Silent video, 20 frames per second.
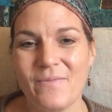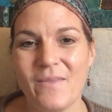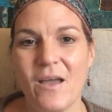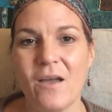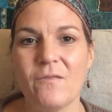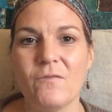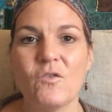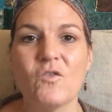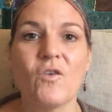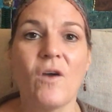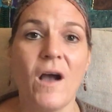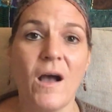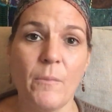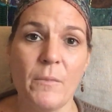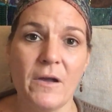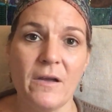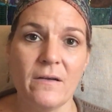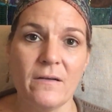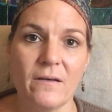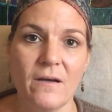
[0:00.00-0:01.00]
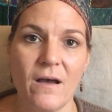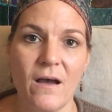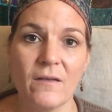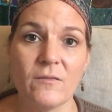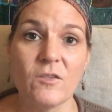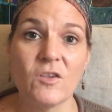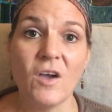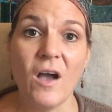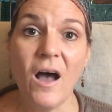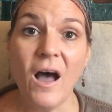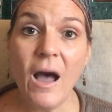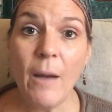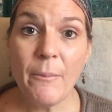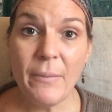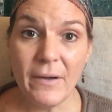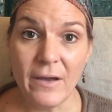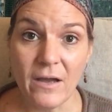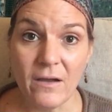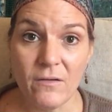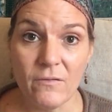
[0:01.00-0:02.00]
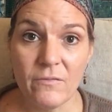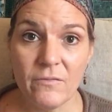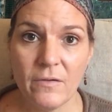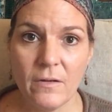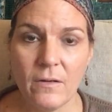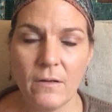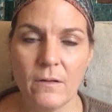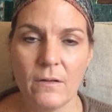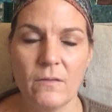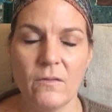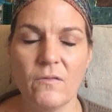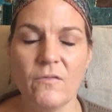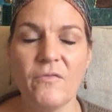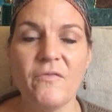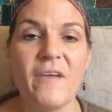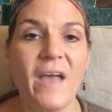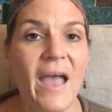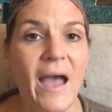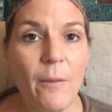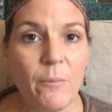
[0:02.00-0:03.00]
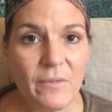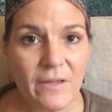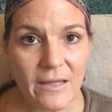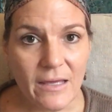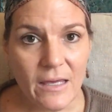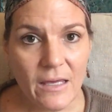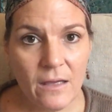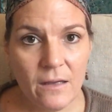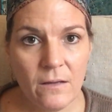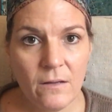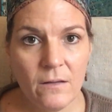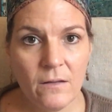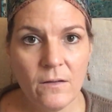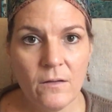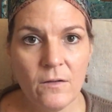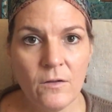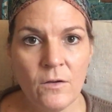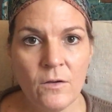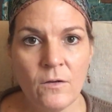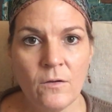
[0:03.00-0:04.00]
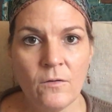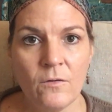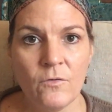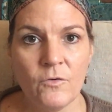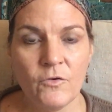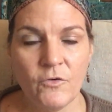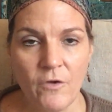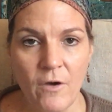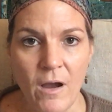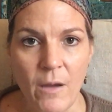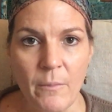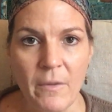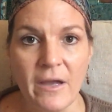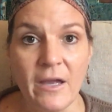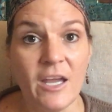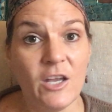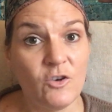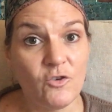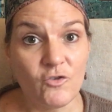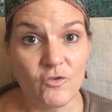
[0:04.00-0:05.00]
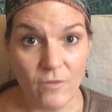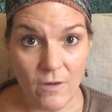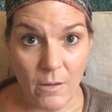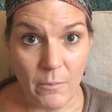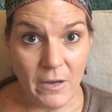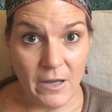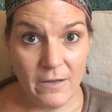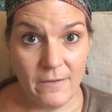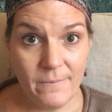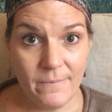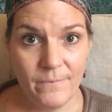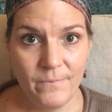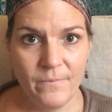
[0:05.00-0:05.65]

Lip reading: of trauma on top of the family trauma and drama.